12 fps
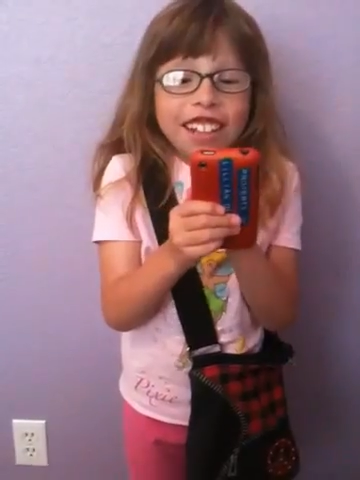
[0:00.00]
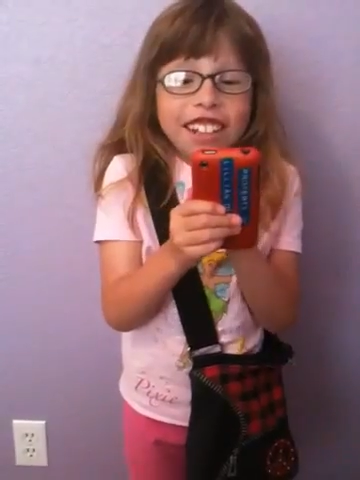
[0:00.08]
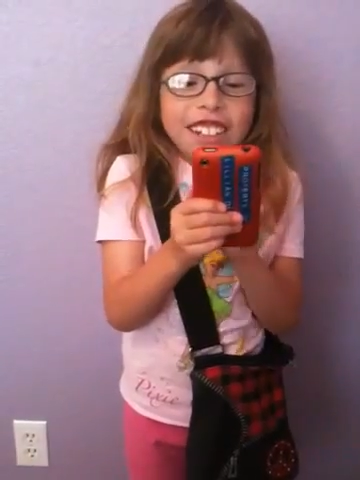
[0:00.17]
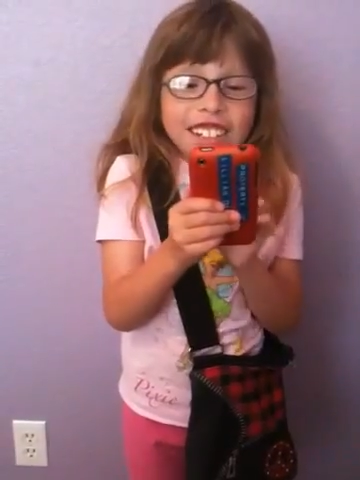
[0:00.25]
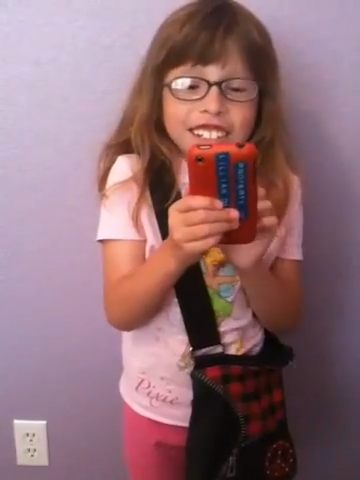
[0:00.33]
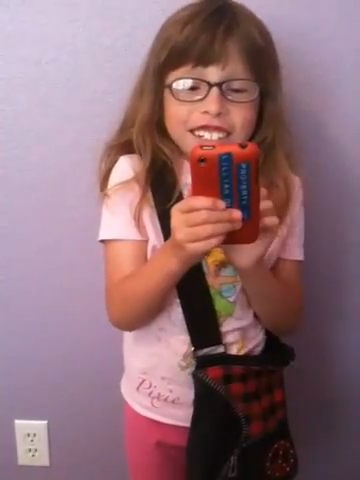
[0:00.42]

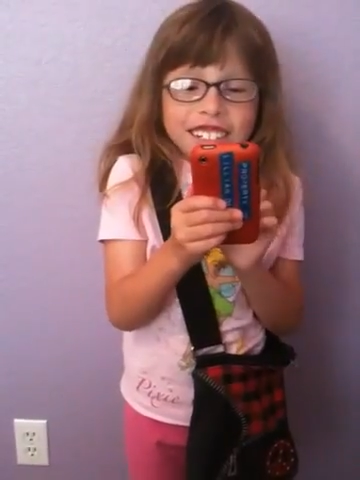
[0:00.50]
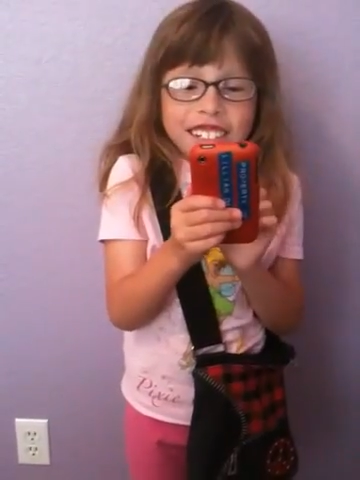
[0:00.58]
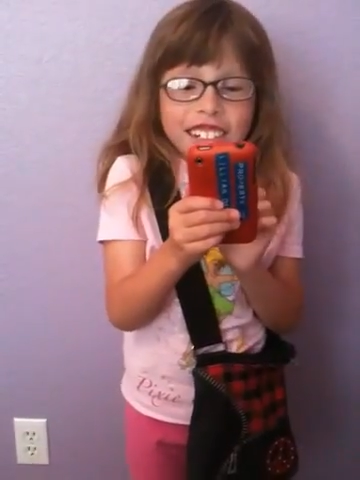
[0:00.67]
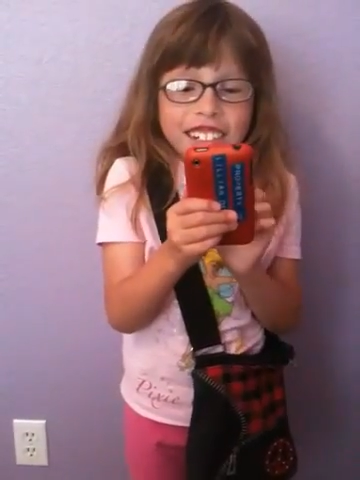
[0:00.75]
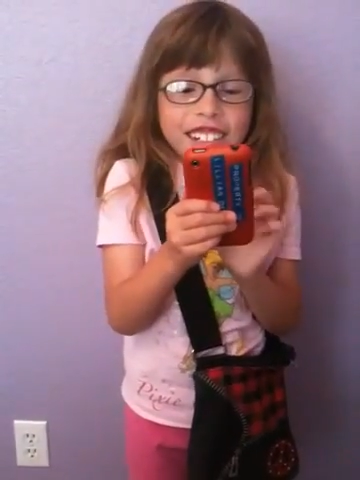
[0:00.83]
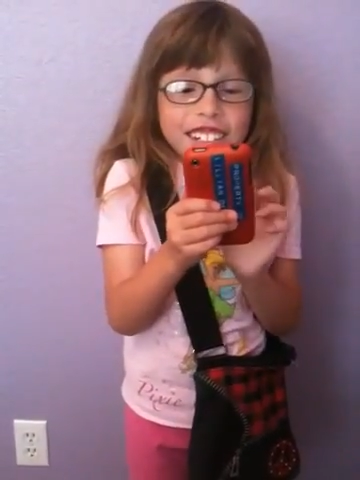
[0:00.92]

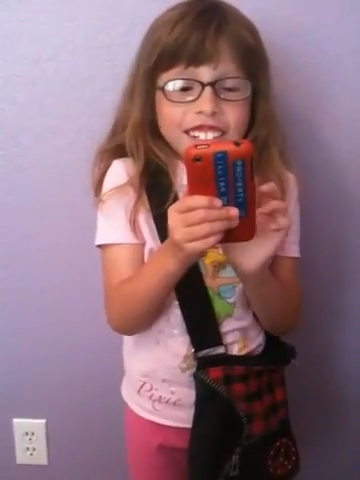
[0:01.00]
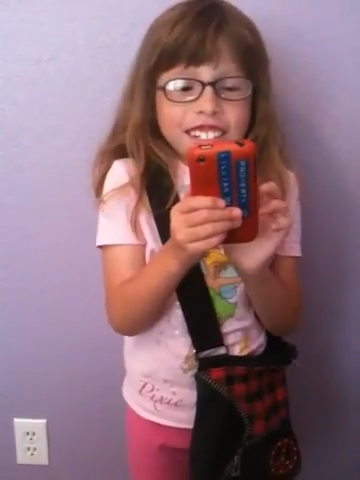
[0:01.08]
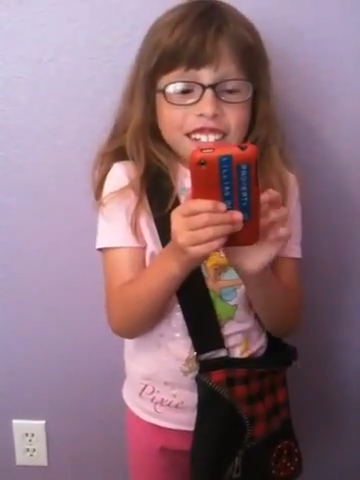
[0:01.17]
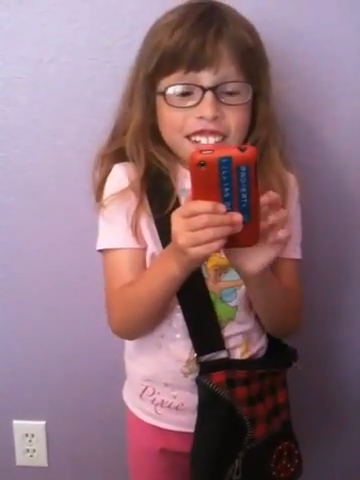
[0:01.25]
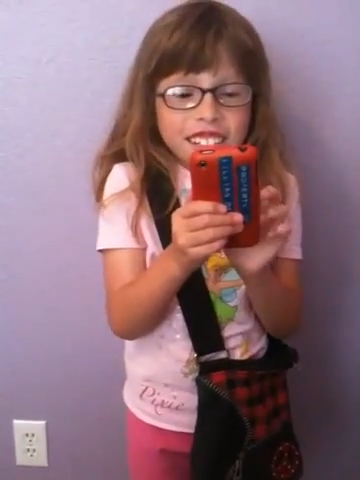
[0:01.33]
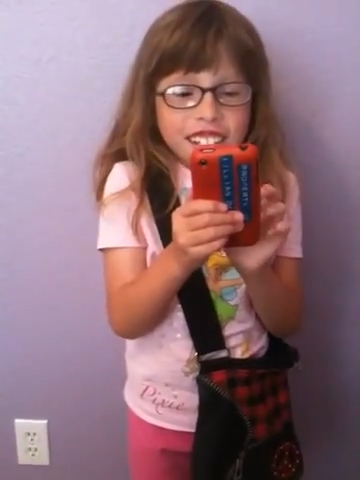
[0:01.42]
Mm-hmm.
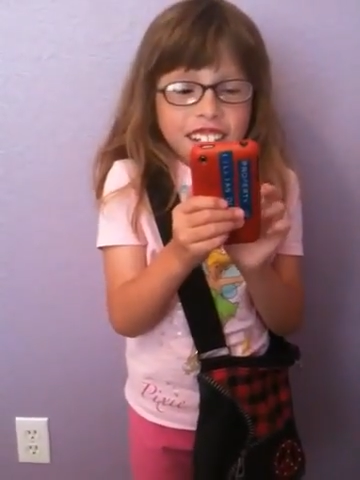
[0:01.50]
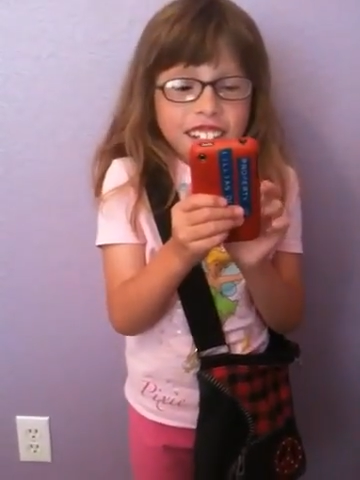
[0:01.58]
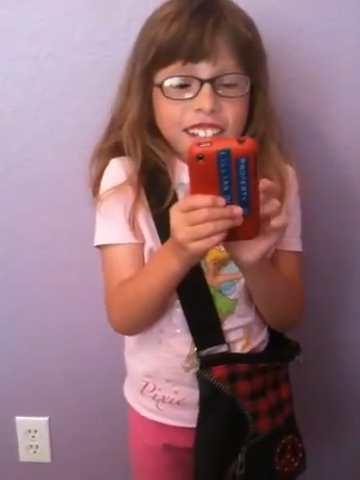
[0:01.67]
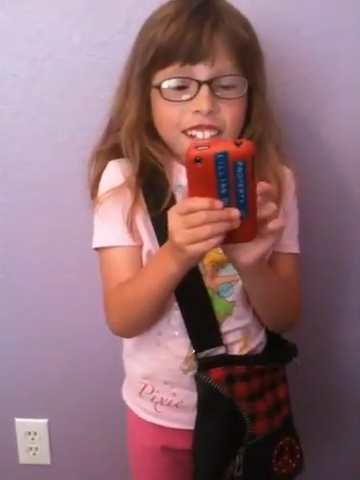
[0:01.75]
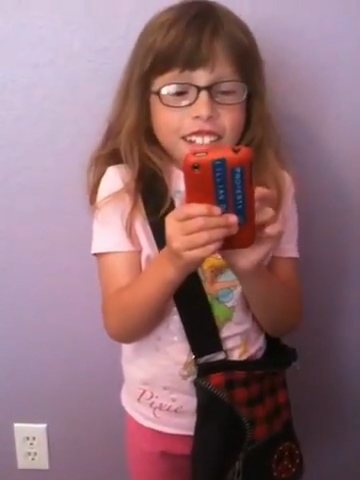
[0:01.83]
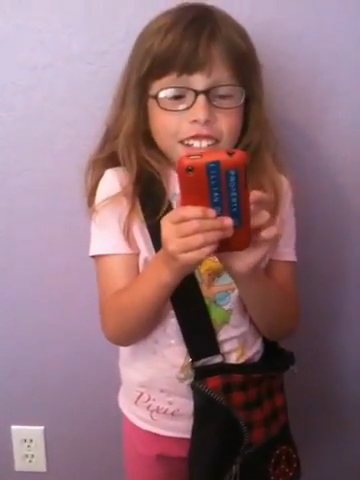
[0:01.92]

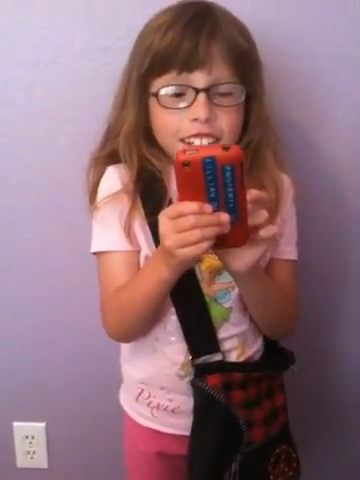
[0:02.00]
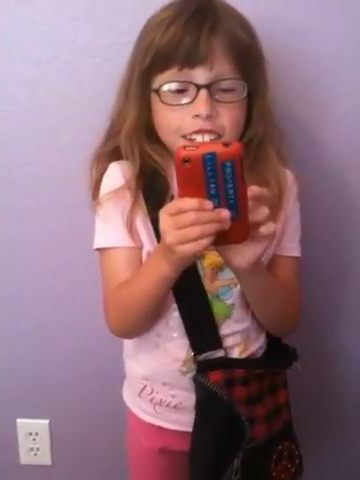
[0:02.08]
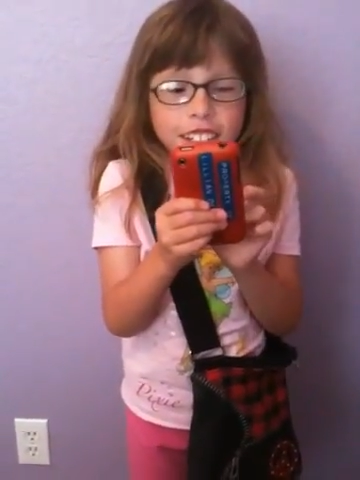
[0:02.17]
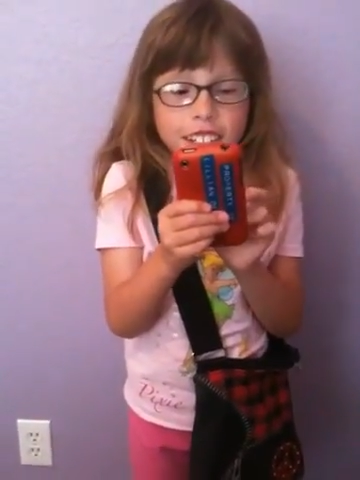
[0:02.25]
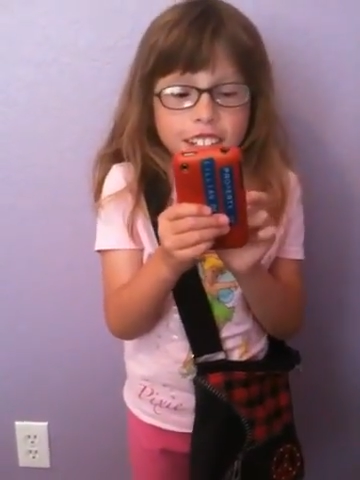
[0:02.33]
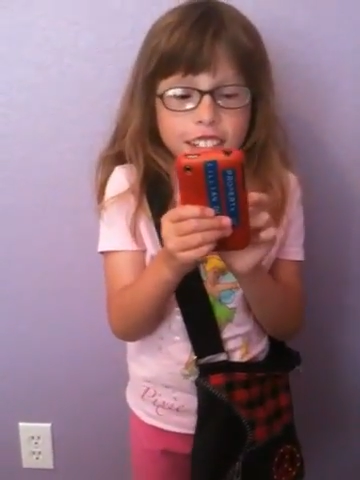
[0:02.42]
we need to
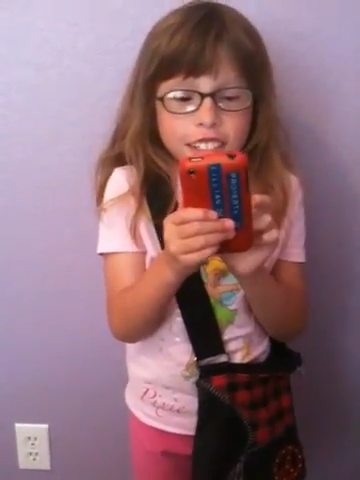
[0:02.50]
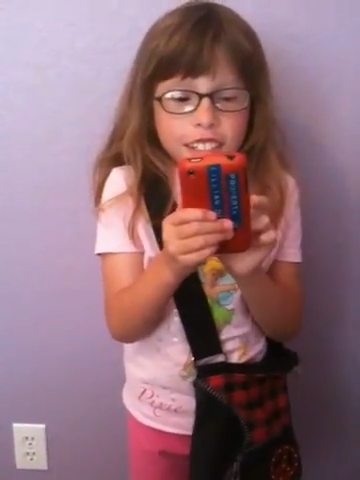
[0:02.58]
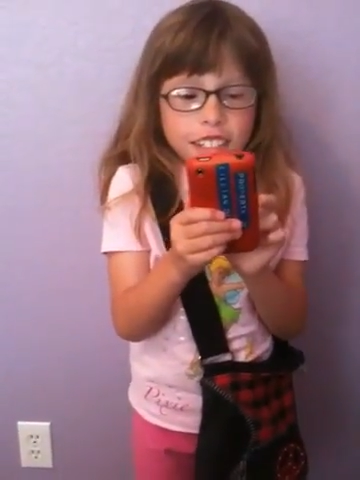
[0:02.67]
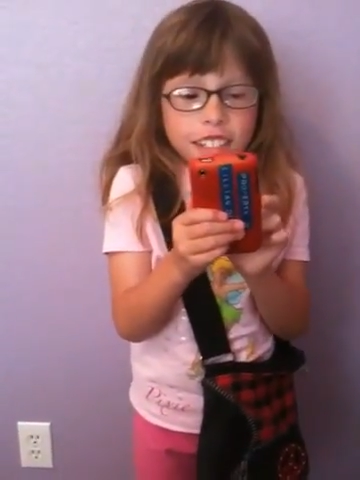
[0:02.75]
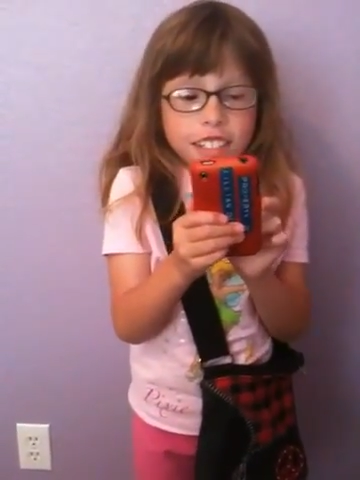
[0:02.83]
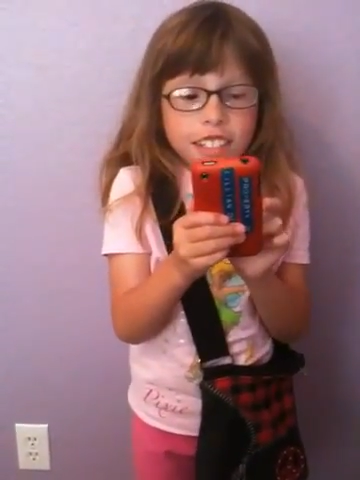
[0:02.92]
change that
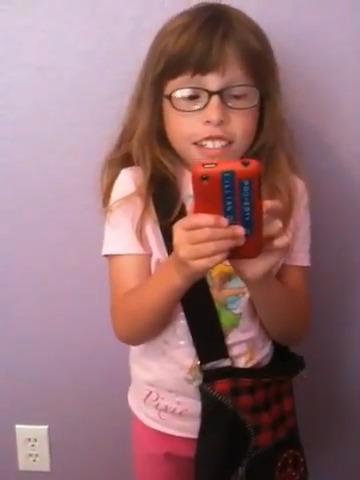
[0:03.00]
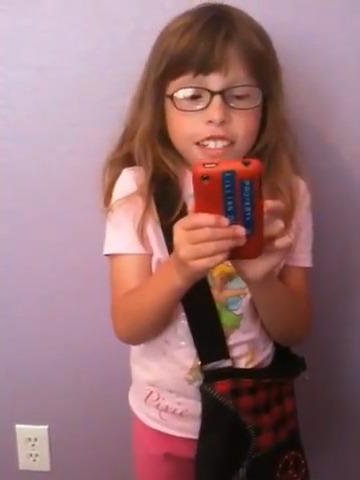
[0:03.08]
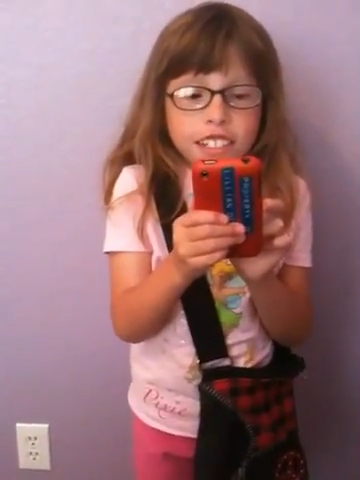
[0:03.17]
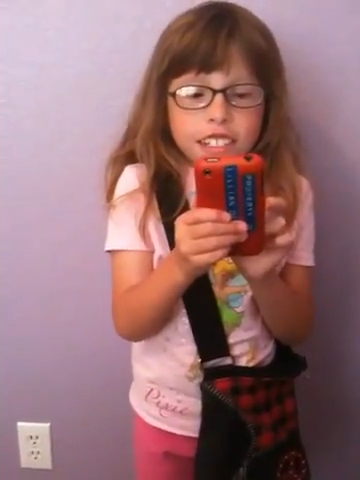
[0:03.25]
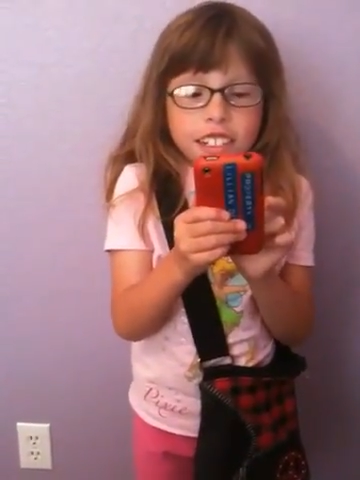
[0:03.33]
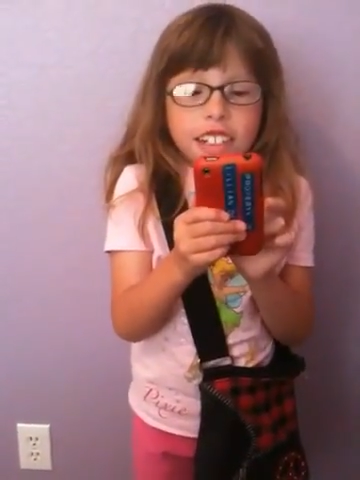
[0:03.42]
to a minus,
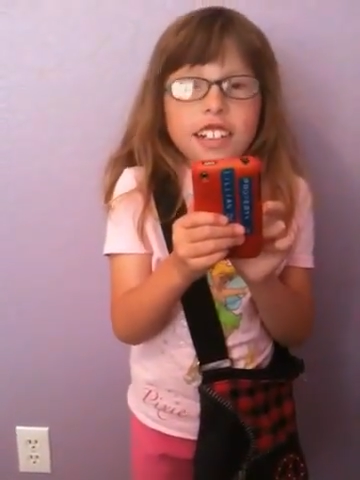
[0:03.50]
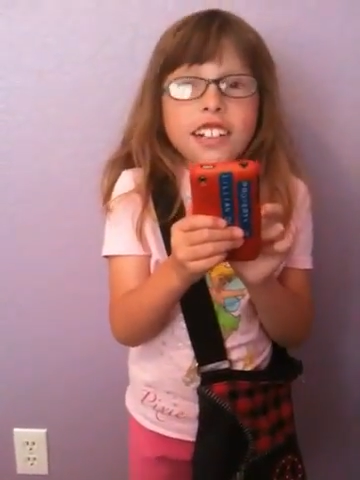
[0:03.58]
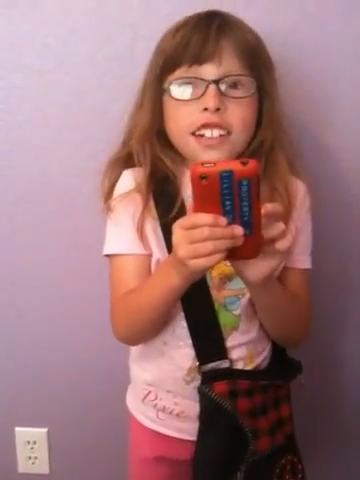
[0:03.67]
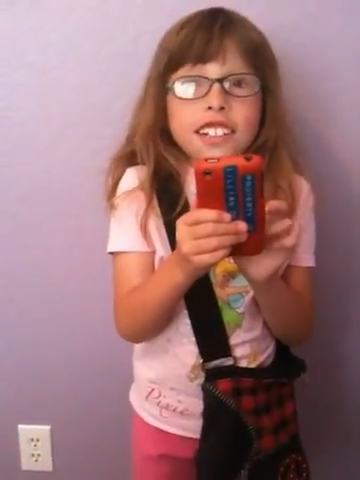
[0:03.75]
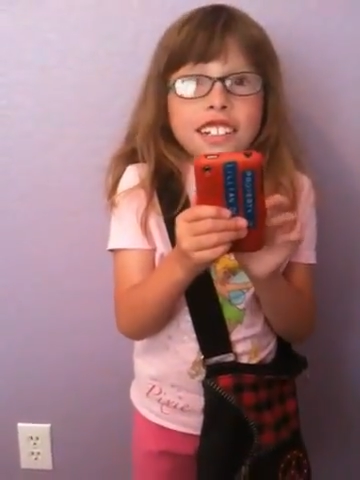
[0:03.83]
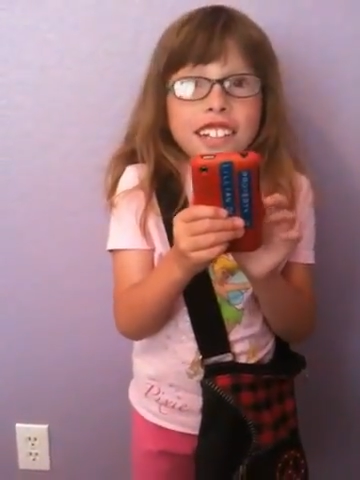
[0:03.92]
don't we?
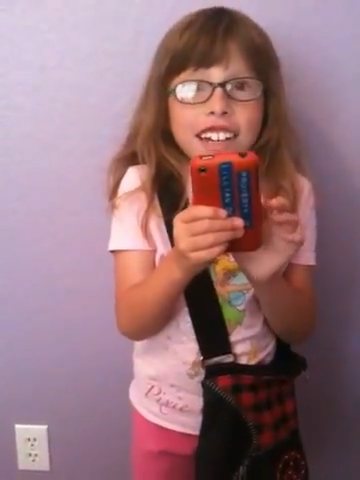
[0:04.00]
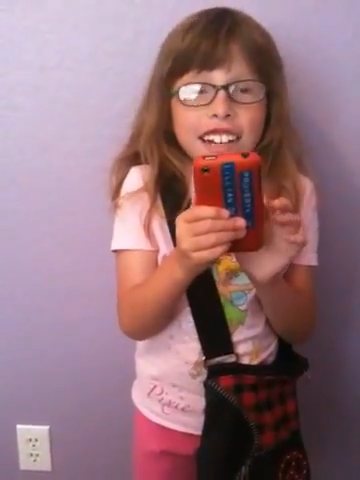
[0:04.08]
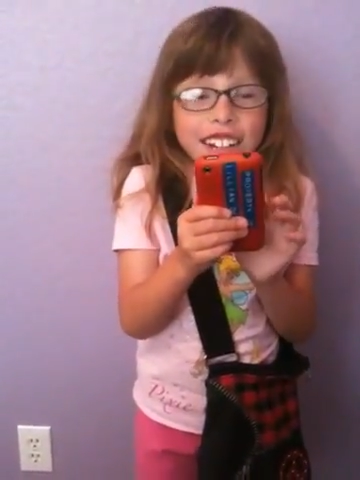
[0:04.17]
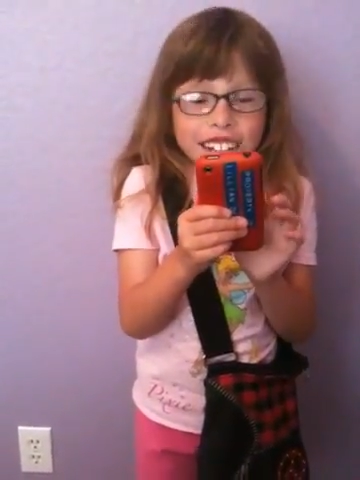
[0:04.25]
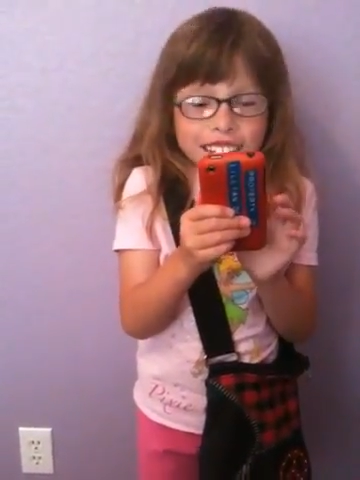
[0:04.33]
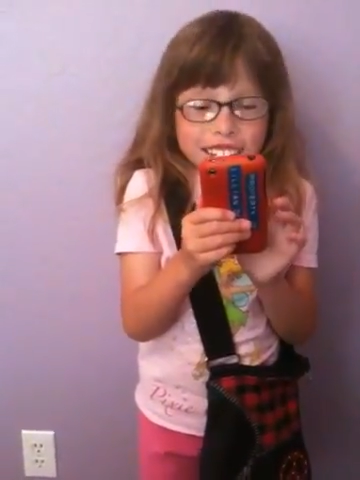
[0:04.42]

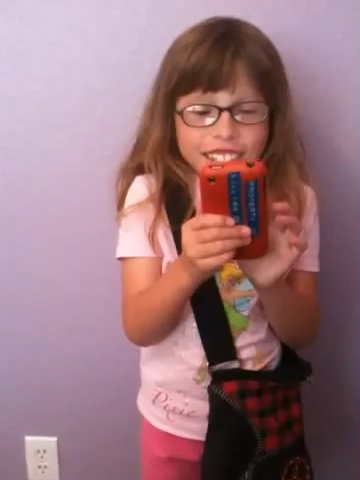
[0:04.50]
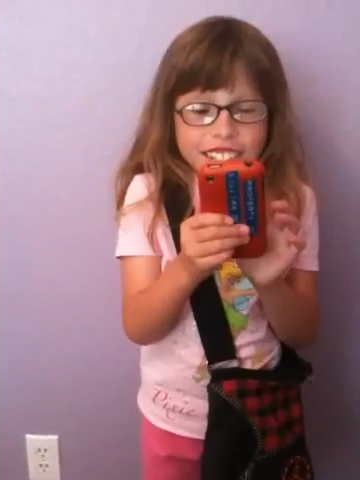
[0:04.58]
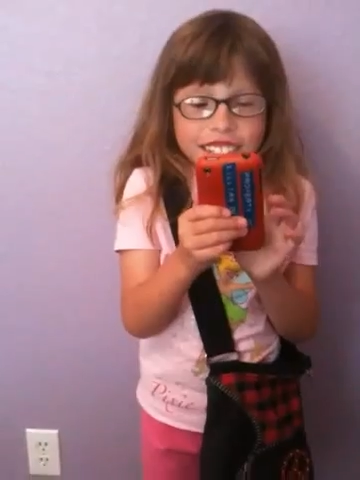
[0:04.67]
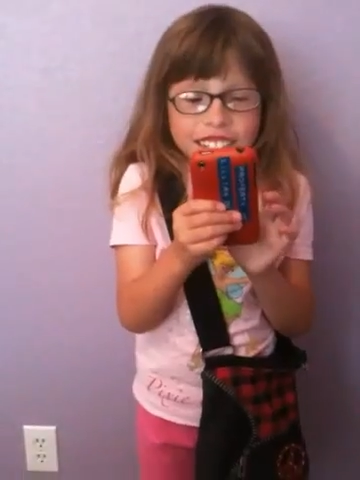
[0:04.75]
Yeah. Okay.